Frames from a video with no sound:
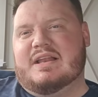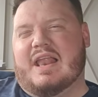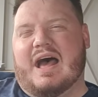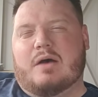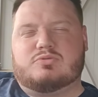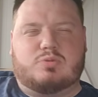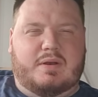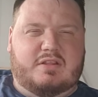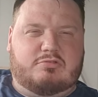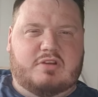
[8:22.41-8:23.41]
Lau,
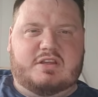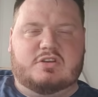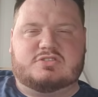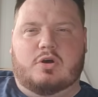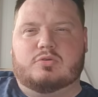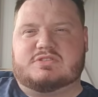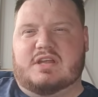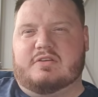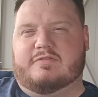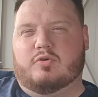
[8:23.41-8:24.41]
23 years old,
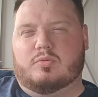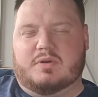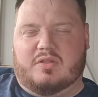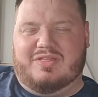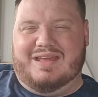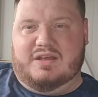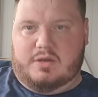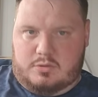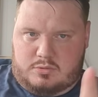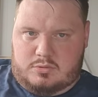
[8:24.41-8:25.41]
centre forward, I
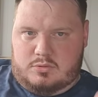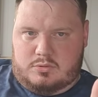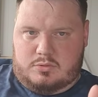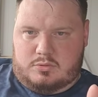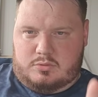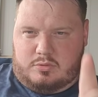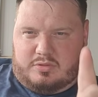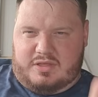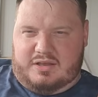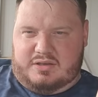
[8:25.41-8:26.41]
think.
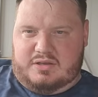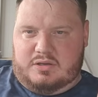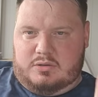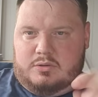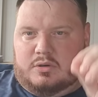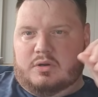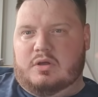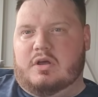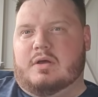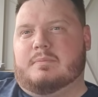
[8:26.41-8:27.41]
But he
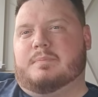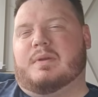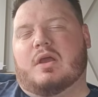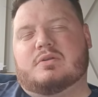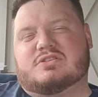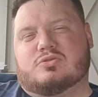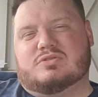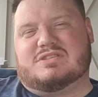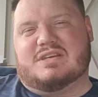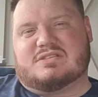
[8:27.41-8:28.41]
only
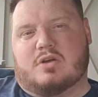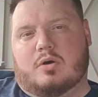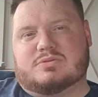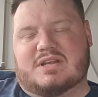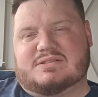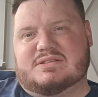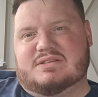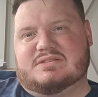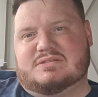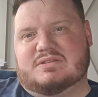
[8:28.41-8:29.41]
scored 6 goals last
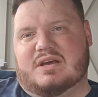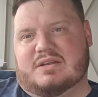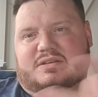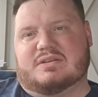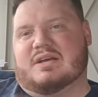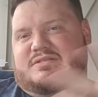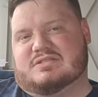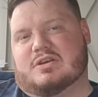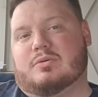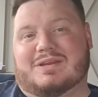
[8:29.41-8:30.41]
season,
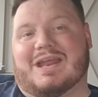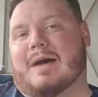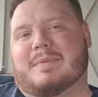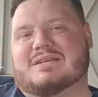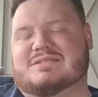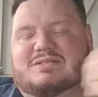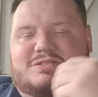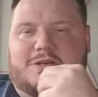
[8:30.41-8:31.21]
and so did James.